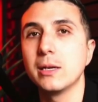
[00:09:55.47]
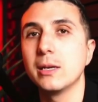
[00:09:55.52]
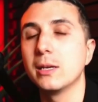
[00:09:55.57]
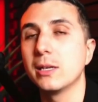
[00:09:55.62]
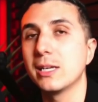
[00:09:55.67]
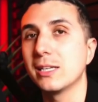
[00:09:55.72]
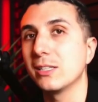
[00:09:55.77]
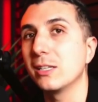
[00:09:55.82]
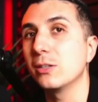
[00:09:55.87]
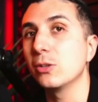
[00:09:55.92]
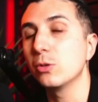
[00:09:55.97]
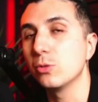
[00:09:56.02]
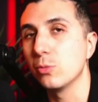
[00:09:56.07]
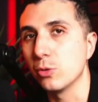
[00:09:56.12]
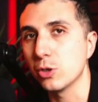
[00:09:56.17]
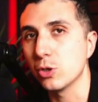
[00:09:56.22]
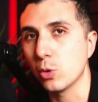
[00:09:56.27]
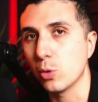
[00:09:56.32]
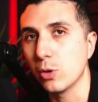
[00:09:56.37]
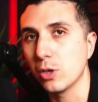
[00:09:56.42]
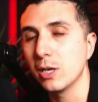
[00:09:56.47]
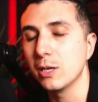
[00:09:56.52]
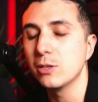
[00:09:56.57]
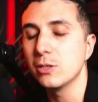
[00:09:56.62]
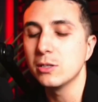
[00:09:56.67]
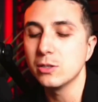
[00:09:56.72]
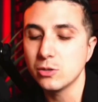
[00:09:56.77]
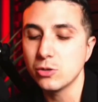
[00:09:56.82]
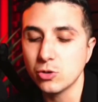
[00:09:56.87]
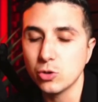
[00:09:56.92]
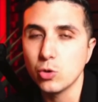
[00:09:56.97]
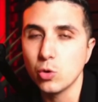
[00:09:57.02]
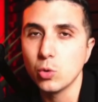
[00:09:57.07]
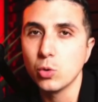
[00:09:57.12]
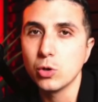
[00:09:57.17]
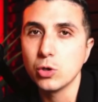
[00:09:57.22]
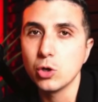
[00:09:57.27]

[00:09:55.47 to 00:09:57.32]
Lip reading: Listen to recordings, score